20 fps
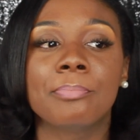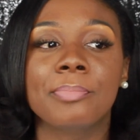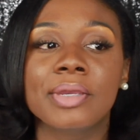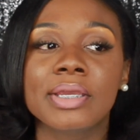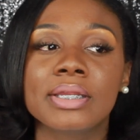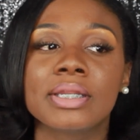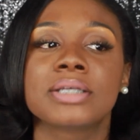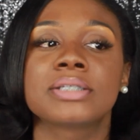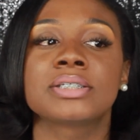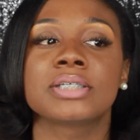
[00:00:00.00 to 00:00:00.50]

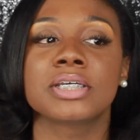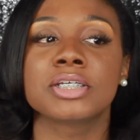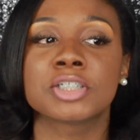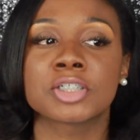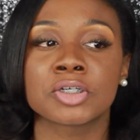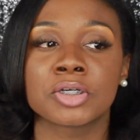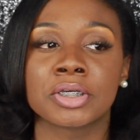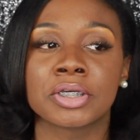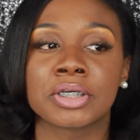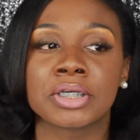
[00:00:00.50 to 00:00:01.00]
Being a
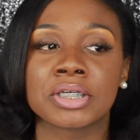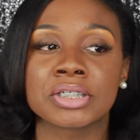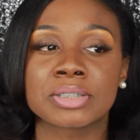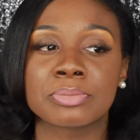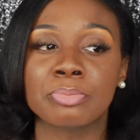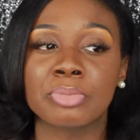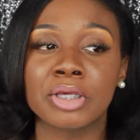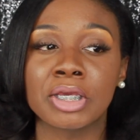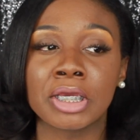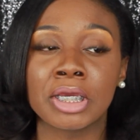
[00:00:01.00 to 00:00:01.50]
teacher
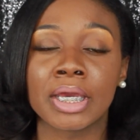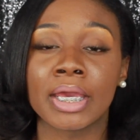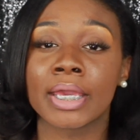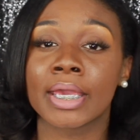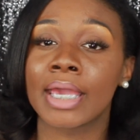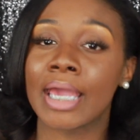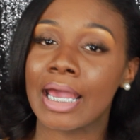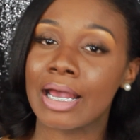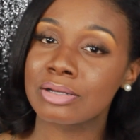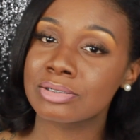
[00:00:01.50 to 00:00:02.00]
is being
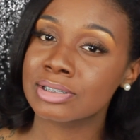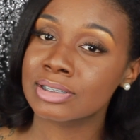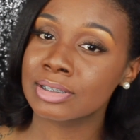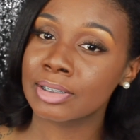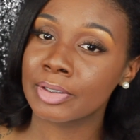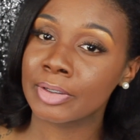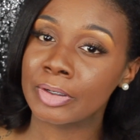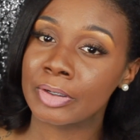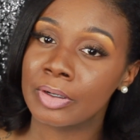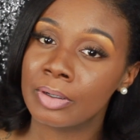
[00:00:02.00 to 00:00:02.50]
a
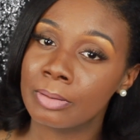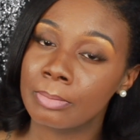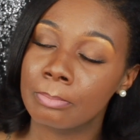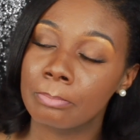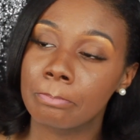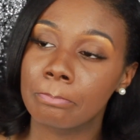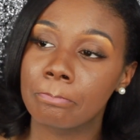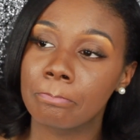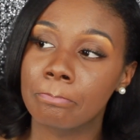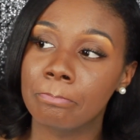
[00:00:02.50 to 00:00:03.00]
counselor,
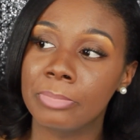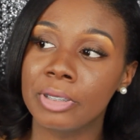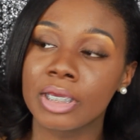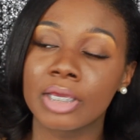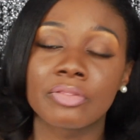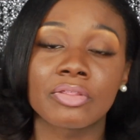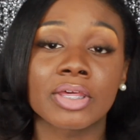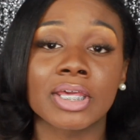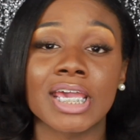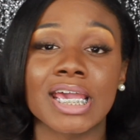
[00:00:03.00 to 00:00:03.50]

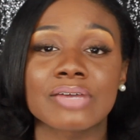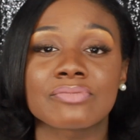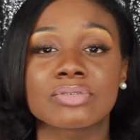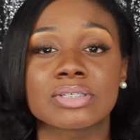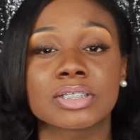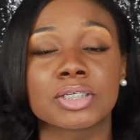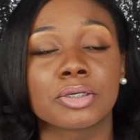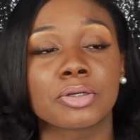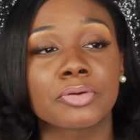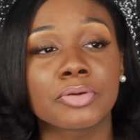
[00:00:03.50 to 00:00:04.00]
being in the
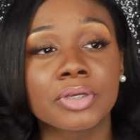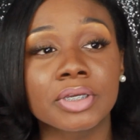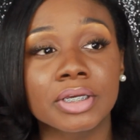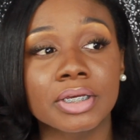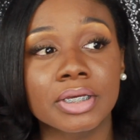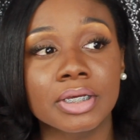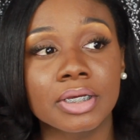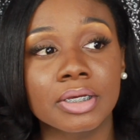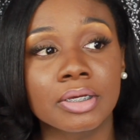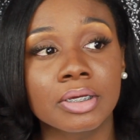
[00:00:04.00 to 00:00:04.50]

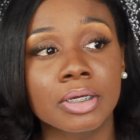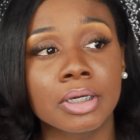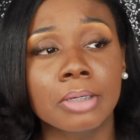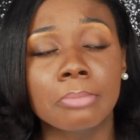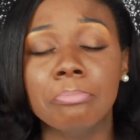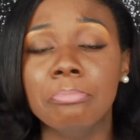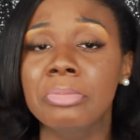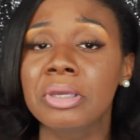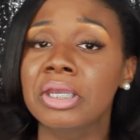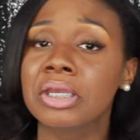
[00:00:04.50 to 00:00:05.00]
cafeteria,
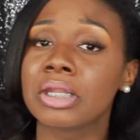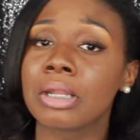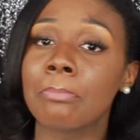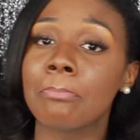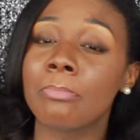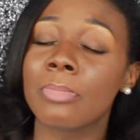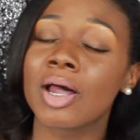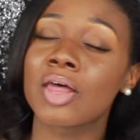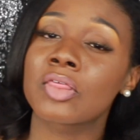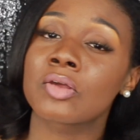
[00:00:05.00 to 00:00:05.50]
being a
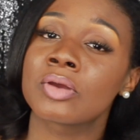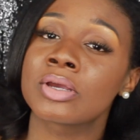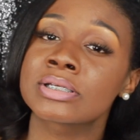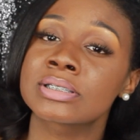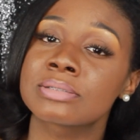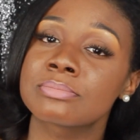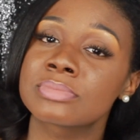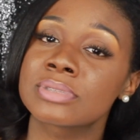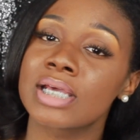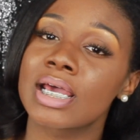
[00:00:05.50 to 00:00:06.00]
mother
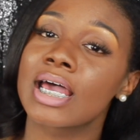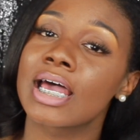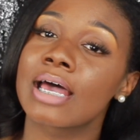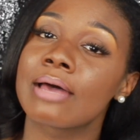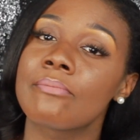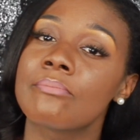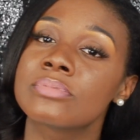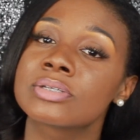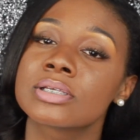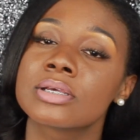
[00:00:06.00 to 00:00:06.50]
at some
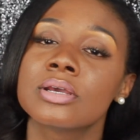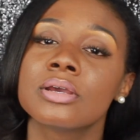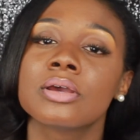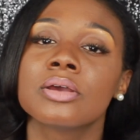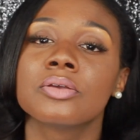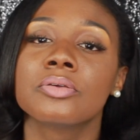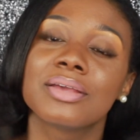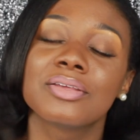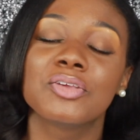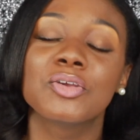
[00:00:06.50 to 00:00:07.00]
times.
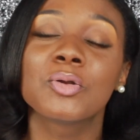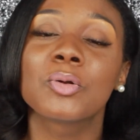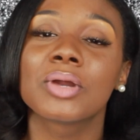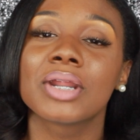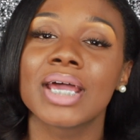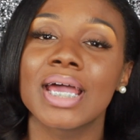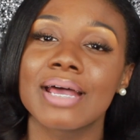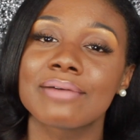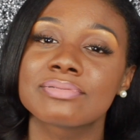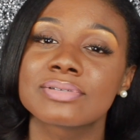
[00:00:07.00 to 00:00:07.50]
You're
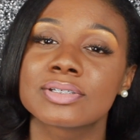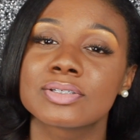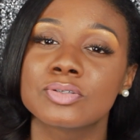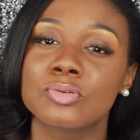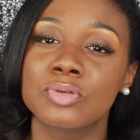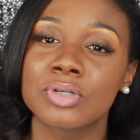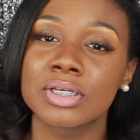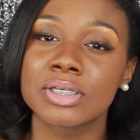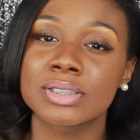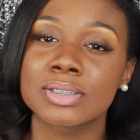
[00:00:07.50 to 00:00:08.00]
going to have
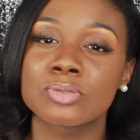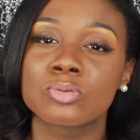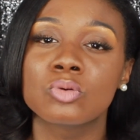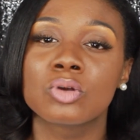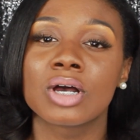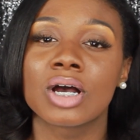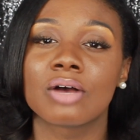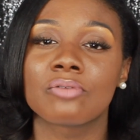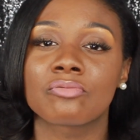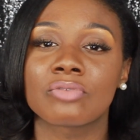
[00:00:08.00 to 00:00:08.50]
students who
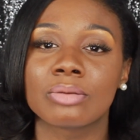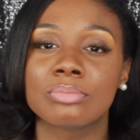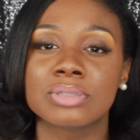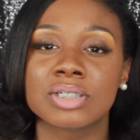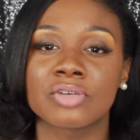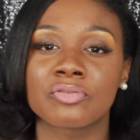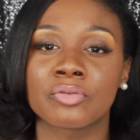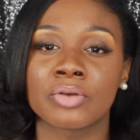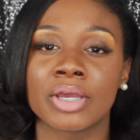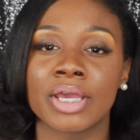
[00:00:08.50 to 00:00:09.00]
come from
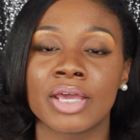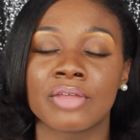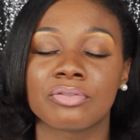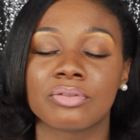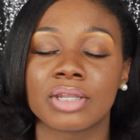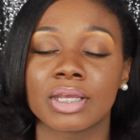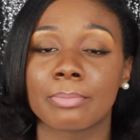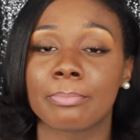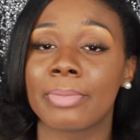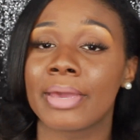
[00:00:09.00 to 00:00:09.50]
different
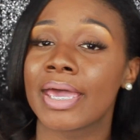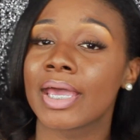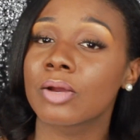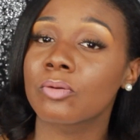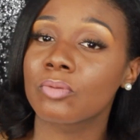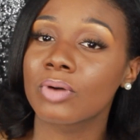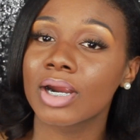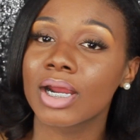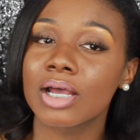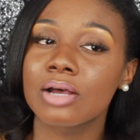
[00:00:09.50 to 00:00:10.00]
ethnic
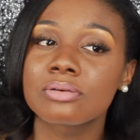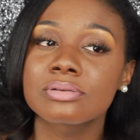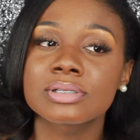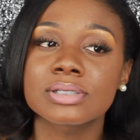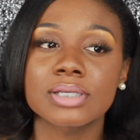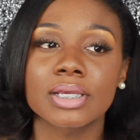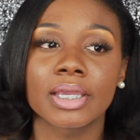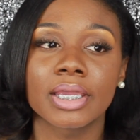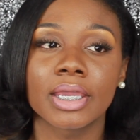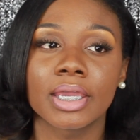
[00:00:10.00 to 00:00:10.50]

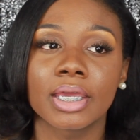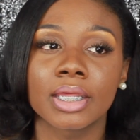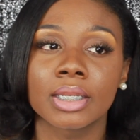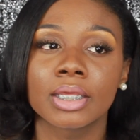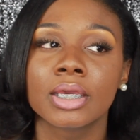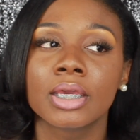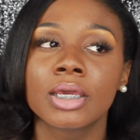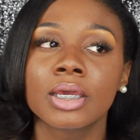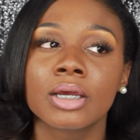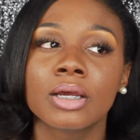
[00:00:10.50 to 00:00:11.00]
backgrounds,
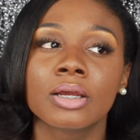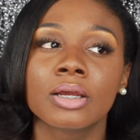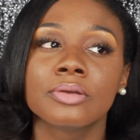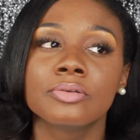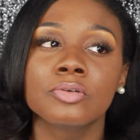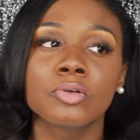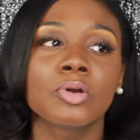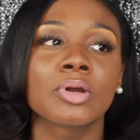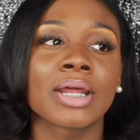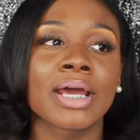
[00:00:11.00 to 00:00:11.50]
and
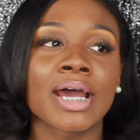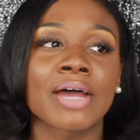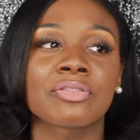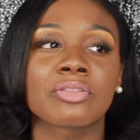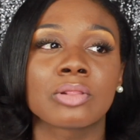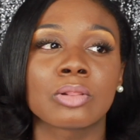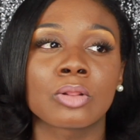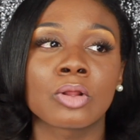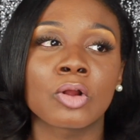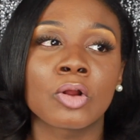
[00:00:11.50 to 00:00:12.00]
you're going to
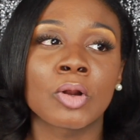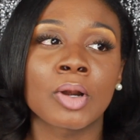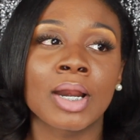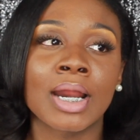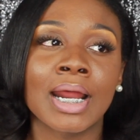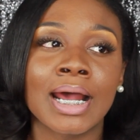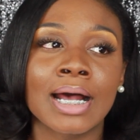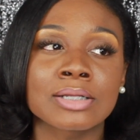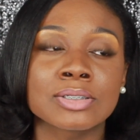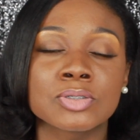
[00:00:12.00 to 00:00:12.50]
have to learn
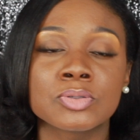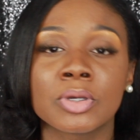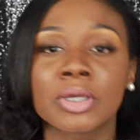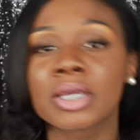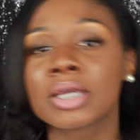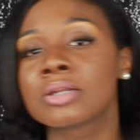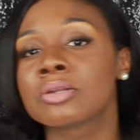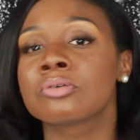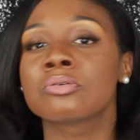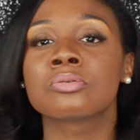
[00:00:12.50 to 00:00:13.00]
how to
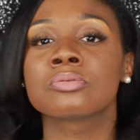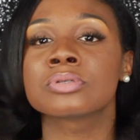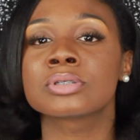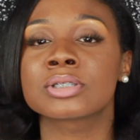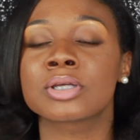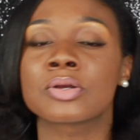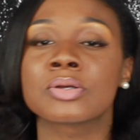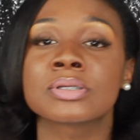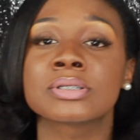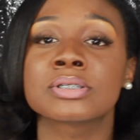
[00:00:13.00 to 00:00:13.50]
handle
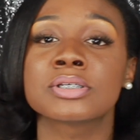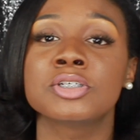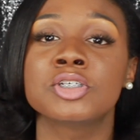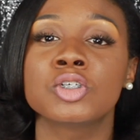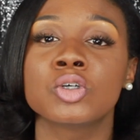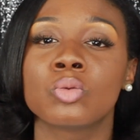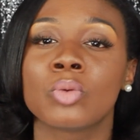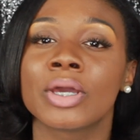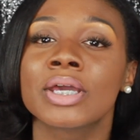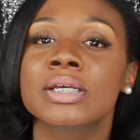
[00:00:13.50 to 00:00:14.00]
certain
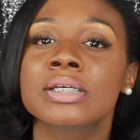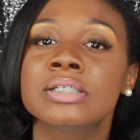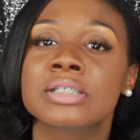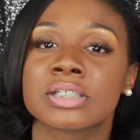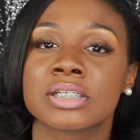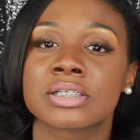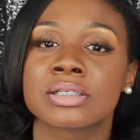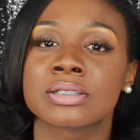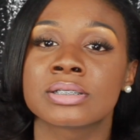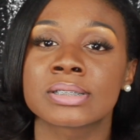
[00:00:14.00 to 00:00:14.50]

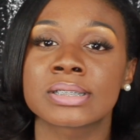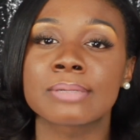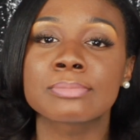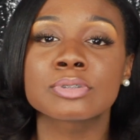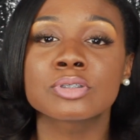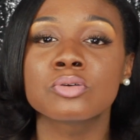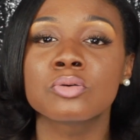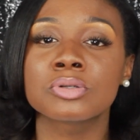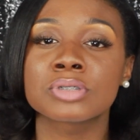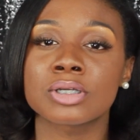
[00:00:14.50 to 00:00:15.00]
situations.
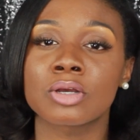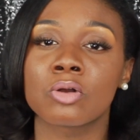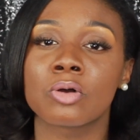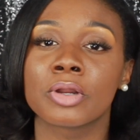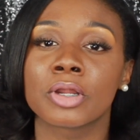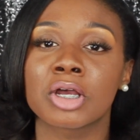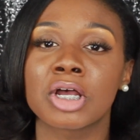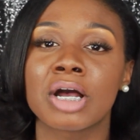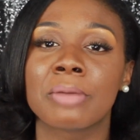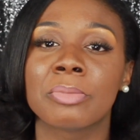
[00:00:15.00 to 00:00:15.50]
Some students are
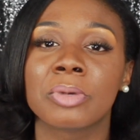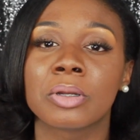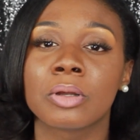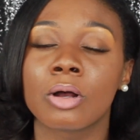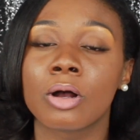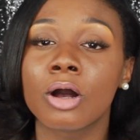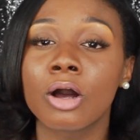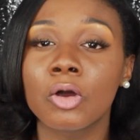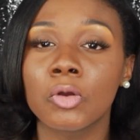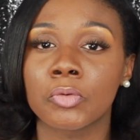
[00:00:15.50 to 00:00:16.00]
going to come in
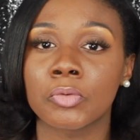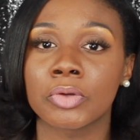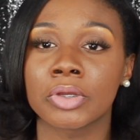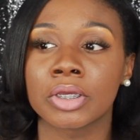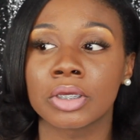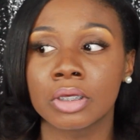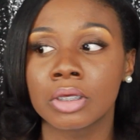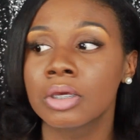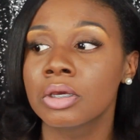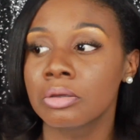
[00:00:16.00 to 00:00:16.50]

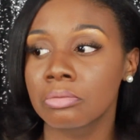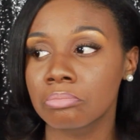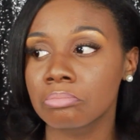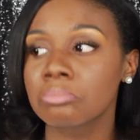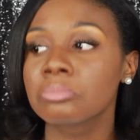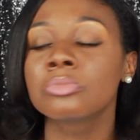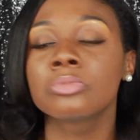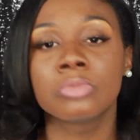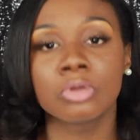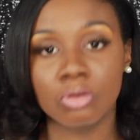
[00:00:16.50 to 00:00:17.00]
hungry.
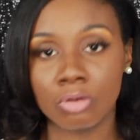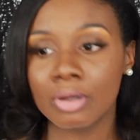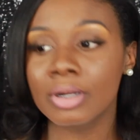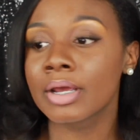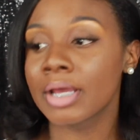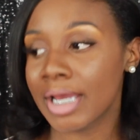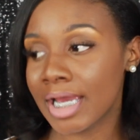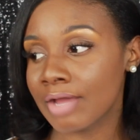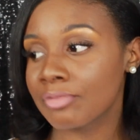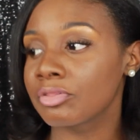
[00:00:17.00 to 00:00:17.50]
You're going
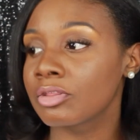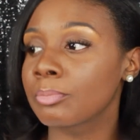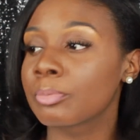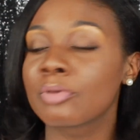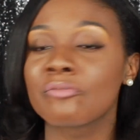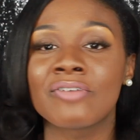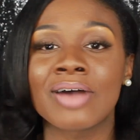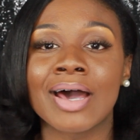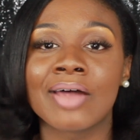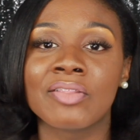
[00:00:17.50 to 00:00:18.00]
to have to
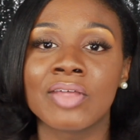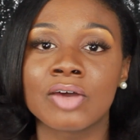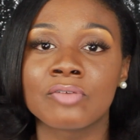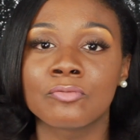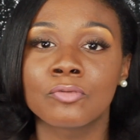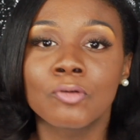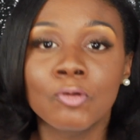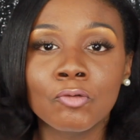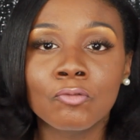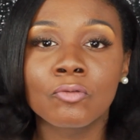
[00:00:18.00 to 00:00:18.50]
provide
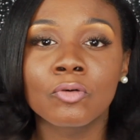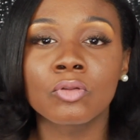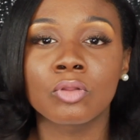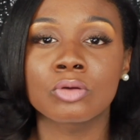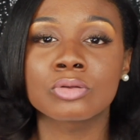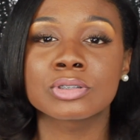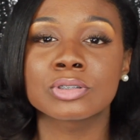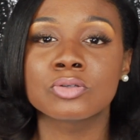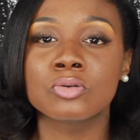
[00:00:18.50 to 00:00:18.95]
that food for those